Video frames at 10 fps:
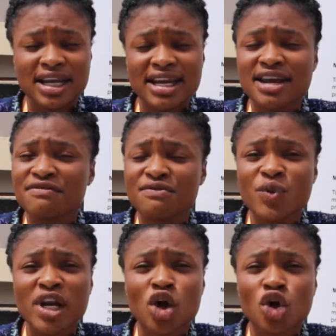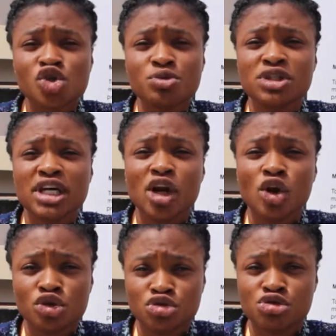they've really contributed a
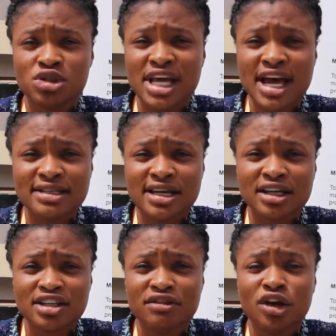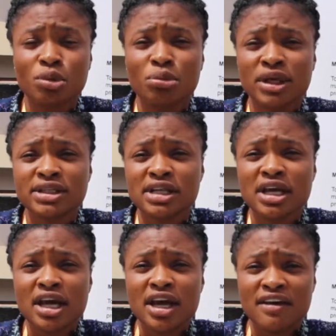lot to societal development.
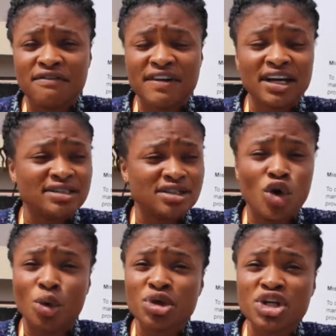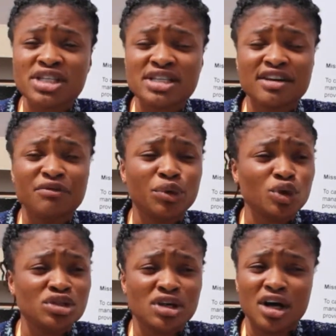In fact, the communities have
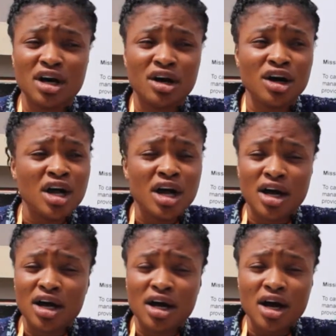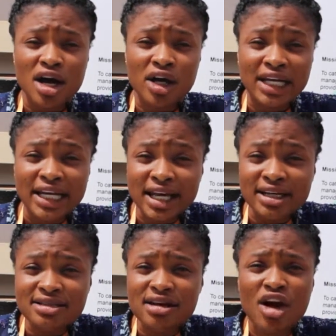built
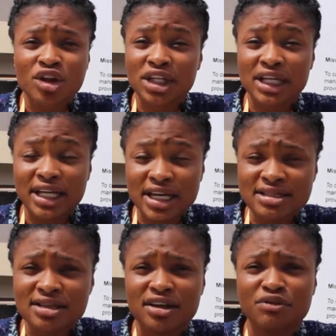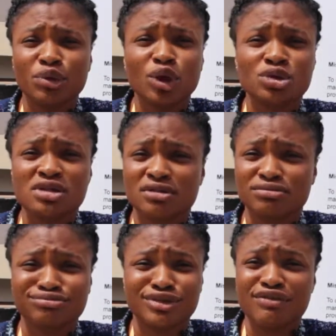clinics, health clinics, they've built
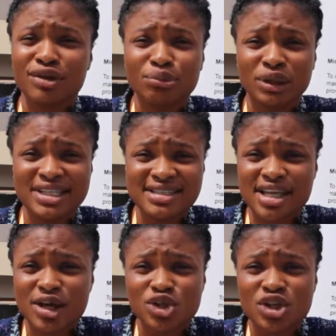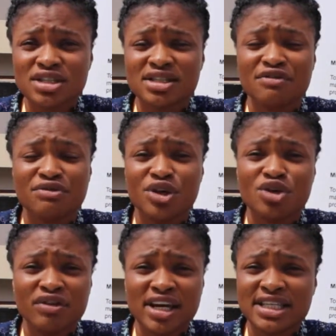even police stations, they've
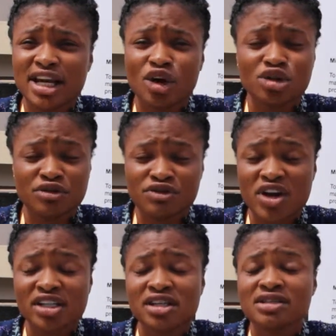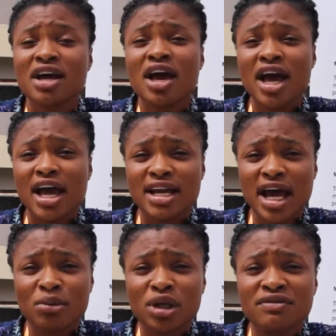renovated a lot of structures, and
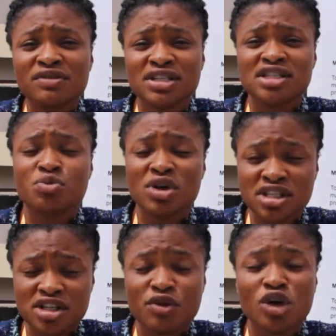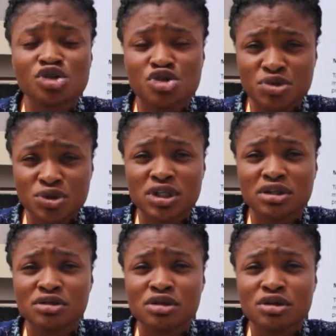I believe this is positive
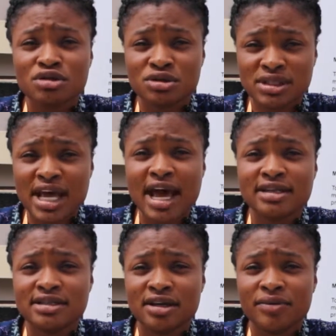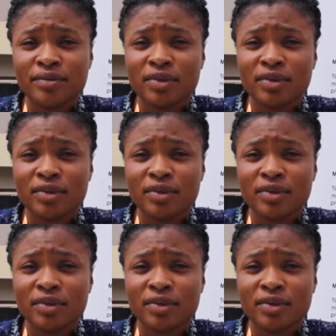contribution to society.